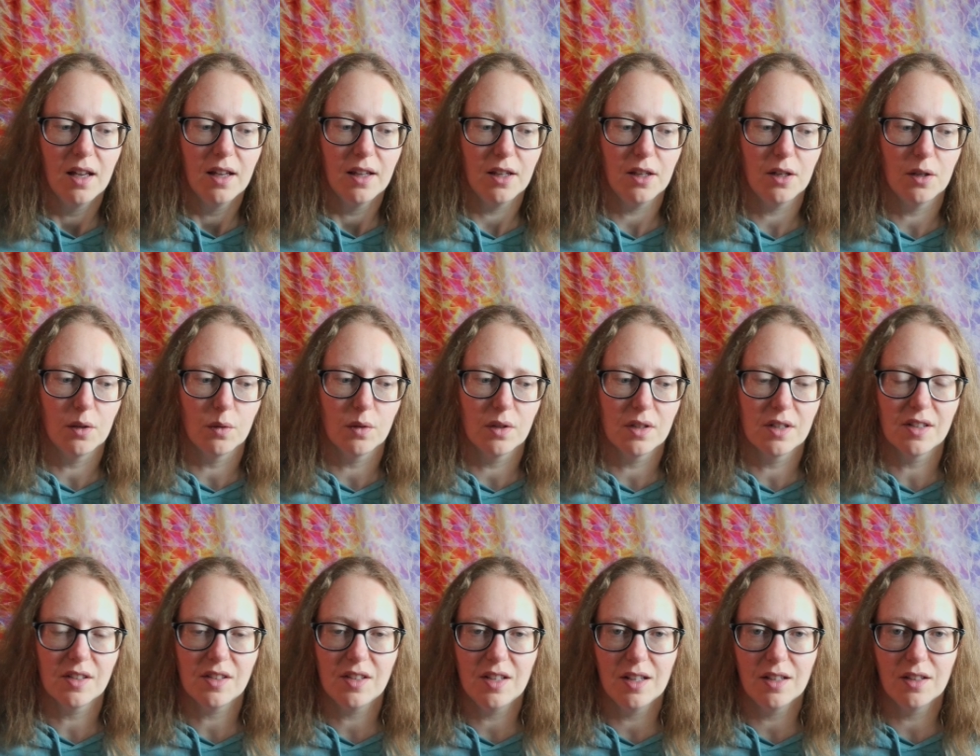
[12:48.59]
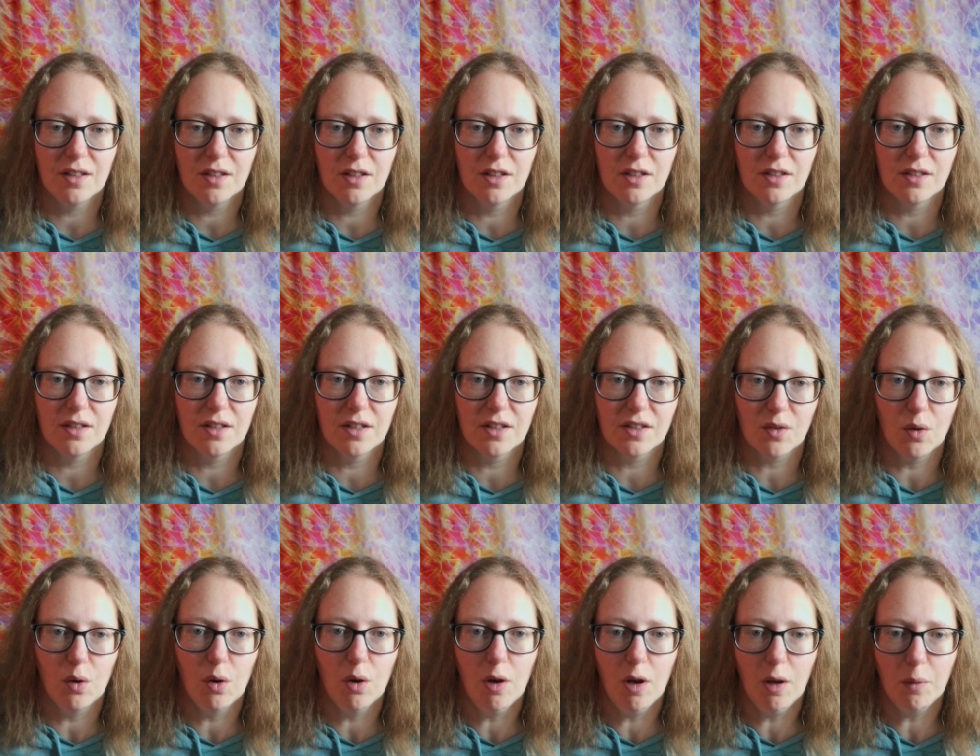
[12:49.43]
you know, there's a
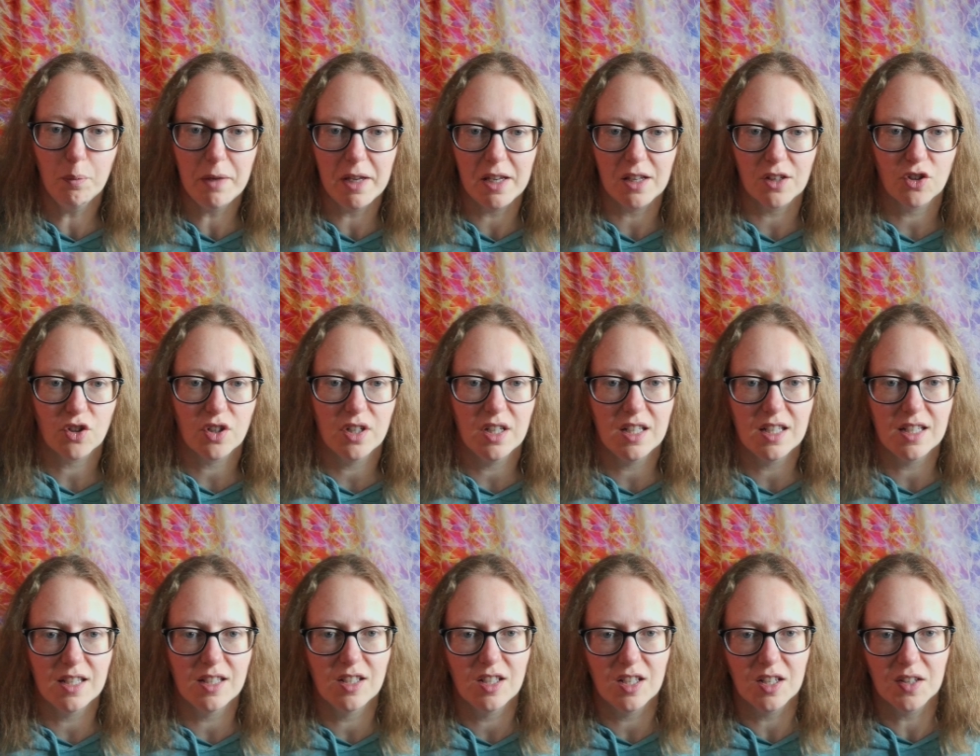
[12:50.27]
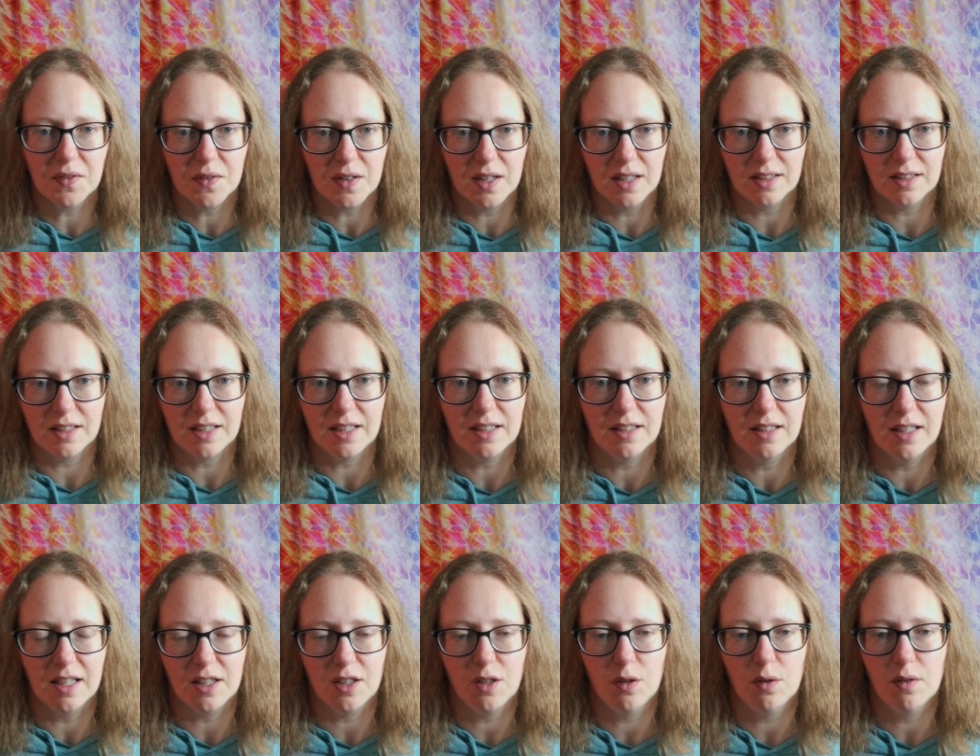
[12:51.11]
whole being treated differently,
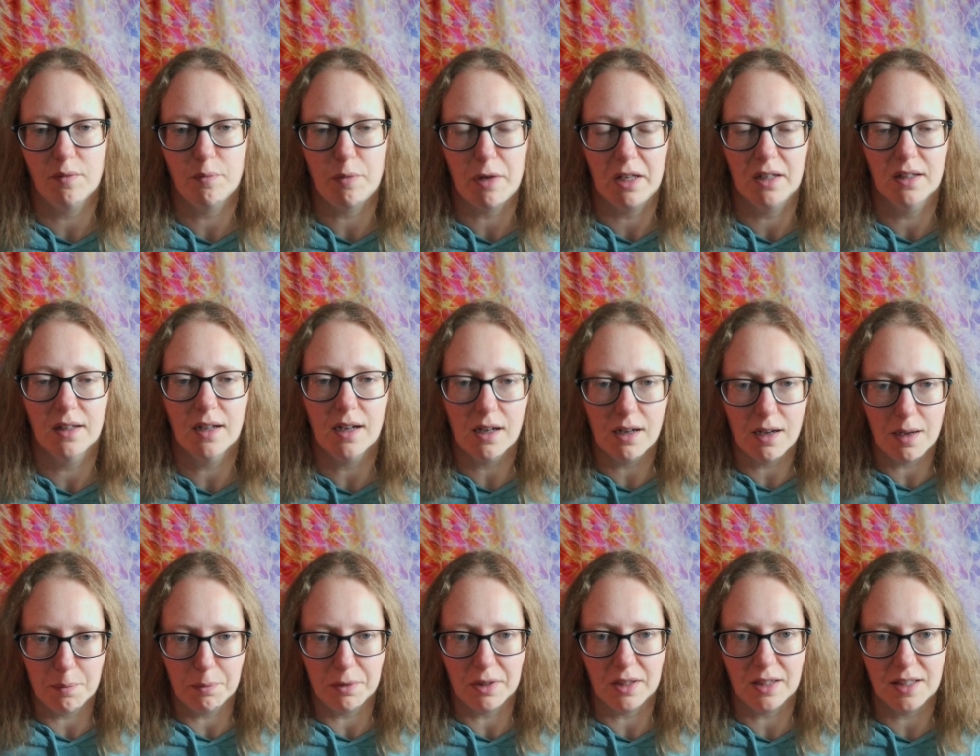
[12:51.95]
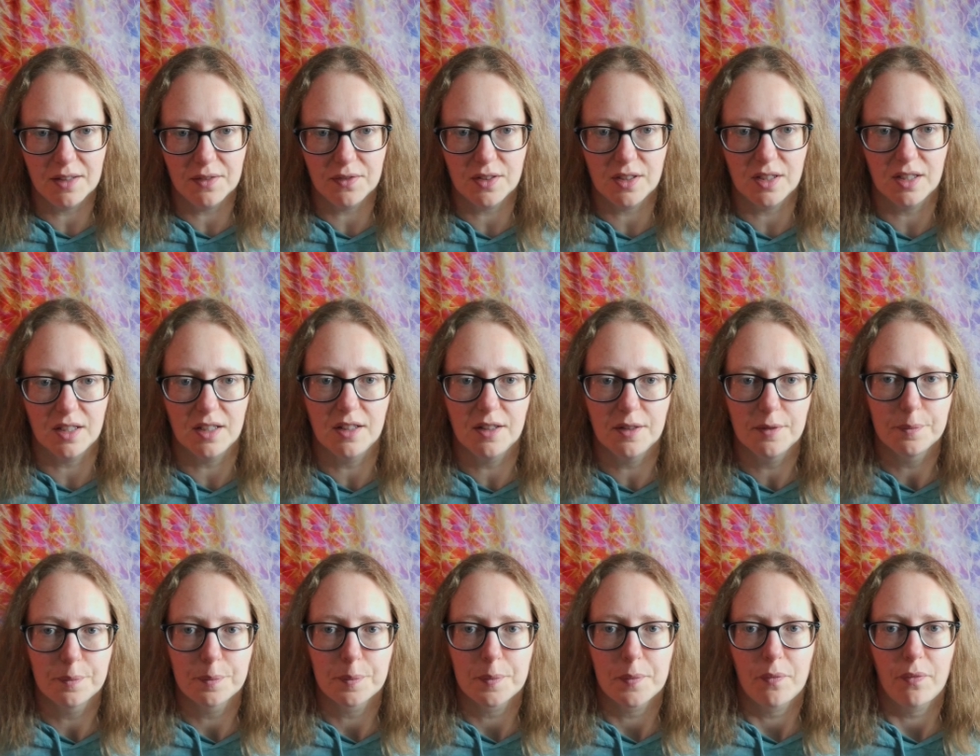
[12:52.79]
like you've been uplifted.
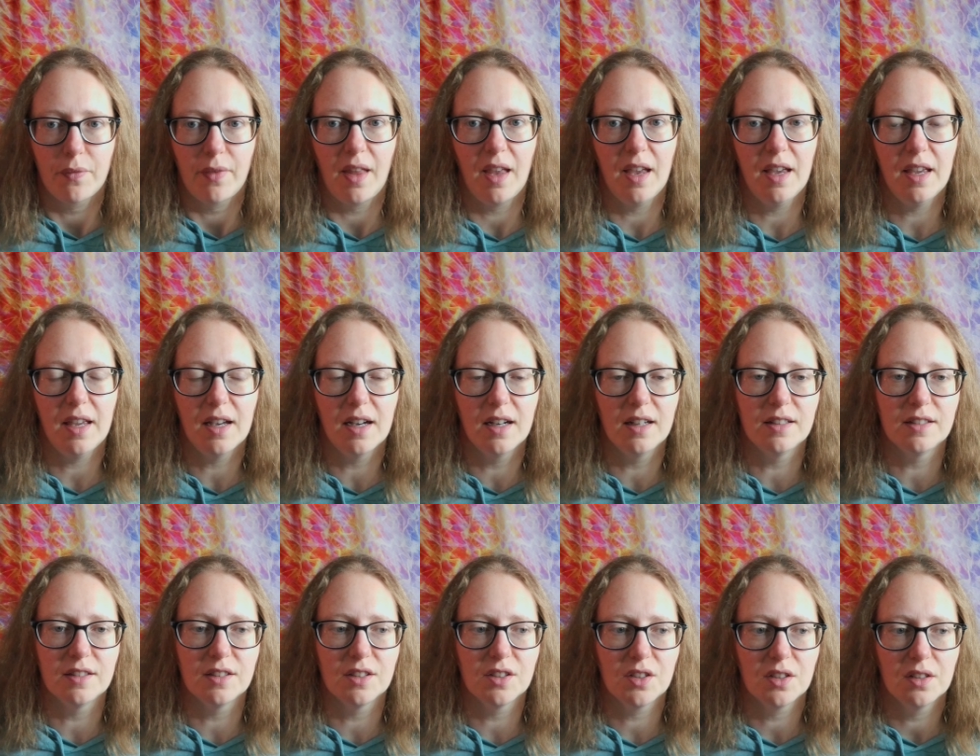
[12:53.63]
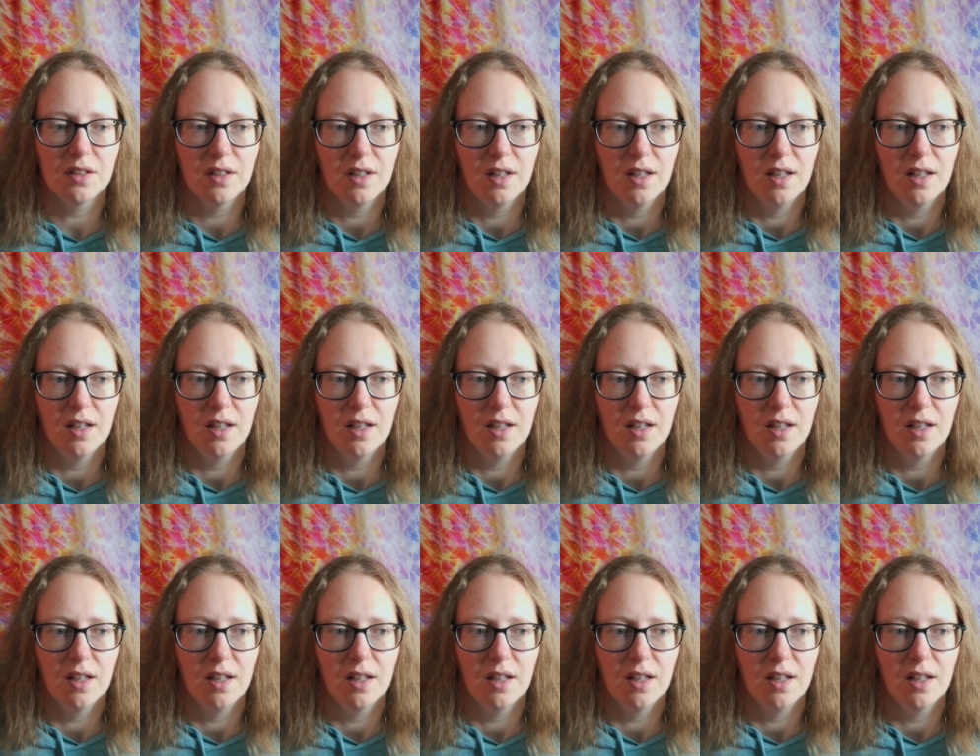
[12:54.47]
And